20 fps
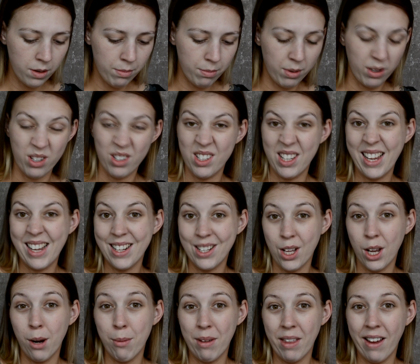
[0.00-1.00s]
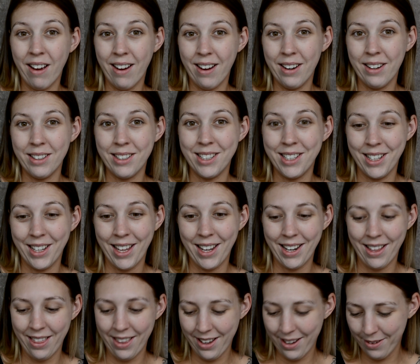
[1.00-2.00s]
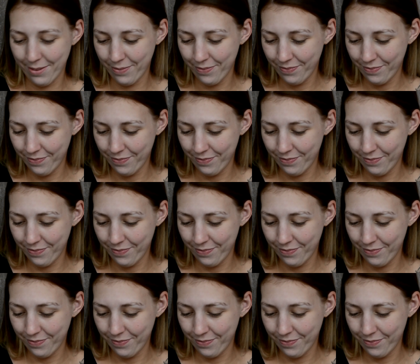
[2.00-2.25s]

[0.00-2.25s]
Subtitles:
Because he's going to be the hardest to get in there.